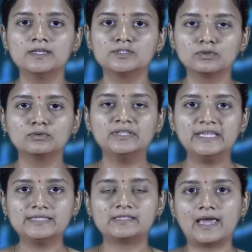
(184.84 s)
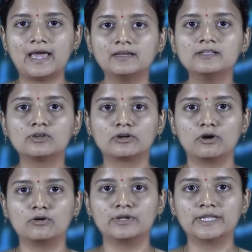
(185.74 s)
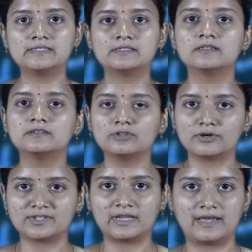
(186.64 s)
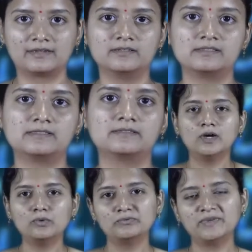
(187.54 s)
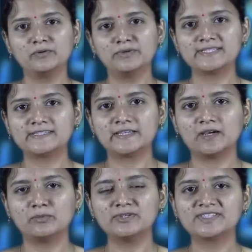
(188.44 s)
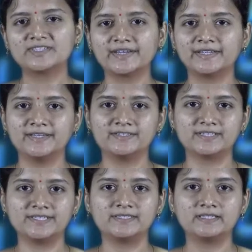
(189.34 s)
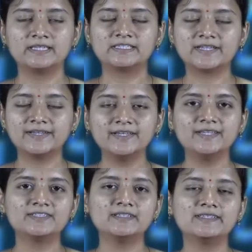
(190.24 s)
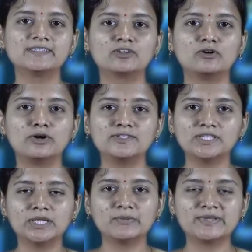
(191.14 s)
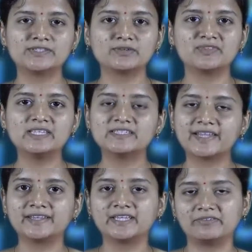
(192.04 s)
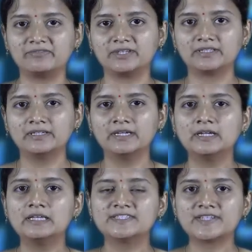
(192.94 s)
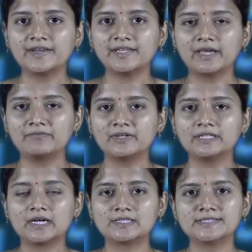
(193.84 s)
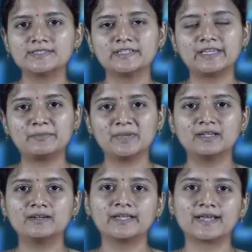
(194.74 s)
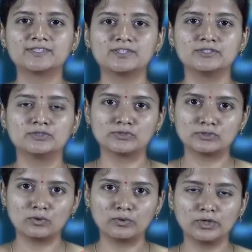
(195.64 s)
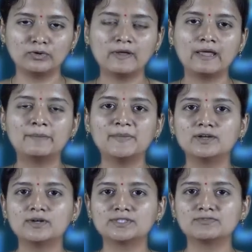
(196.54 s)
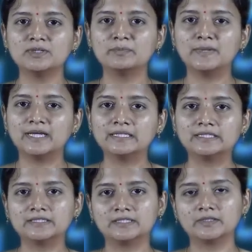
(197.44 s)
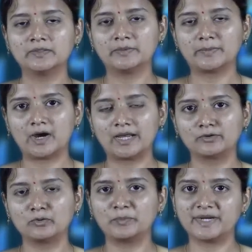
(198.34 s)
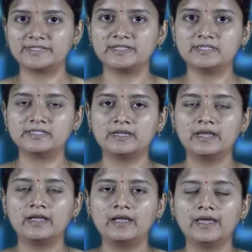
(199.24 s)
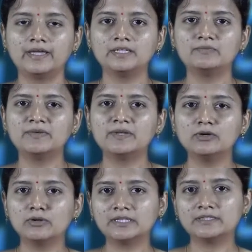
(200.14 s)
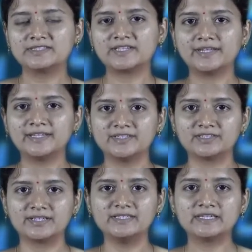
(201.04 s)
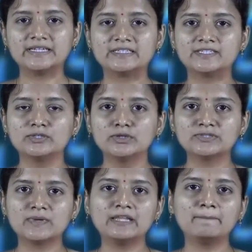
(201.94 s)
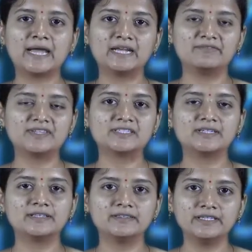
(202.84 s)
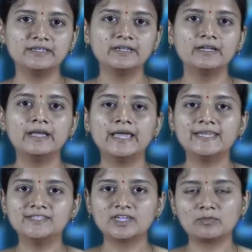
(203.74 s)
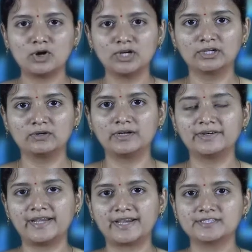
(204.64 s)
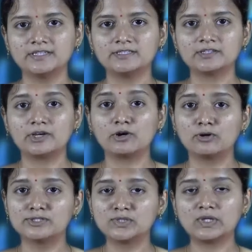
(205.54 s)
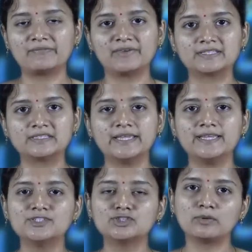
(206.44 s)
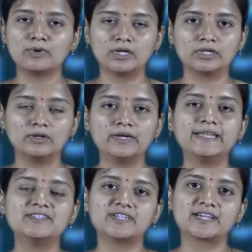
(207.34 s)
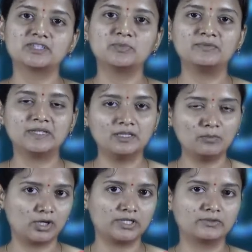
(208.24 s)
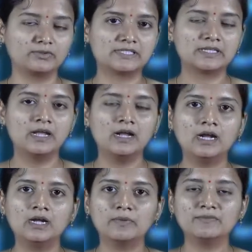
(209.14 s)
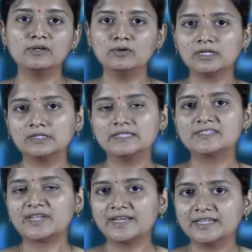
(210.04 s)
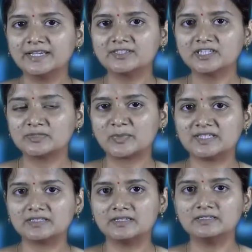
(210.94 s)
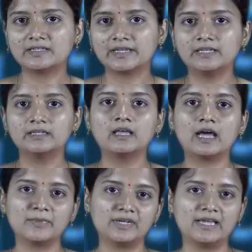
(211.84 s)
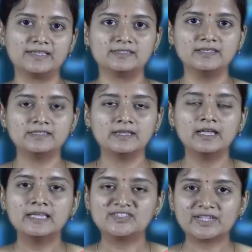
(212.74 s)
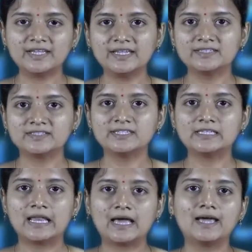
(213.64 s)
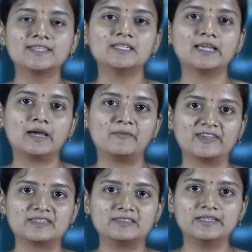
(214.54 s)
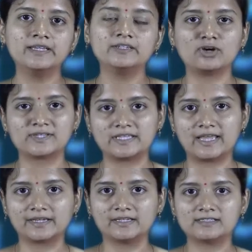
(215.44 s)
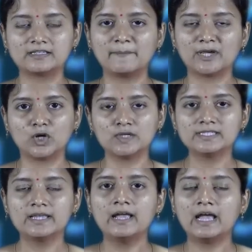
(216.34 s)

So these angles are known as torsion angles. Now we are going to see about steric hindrance. Steric hindrance is a consequence of the steric effort. Steric effort causes the chemical reactions to slow down because of the bulkier R group presence. And when we look at the steric hindrance, it is usually manifested in the intermolecular reactions and also affects the intramolecular interaction between the molecules. When we look at the steric hindrance presence in amino acids, steric hindrance largely affects the torsion angles because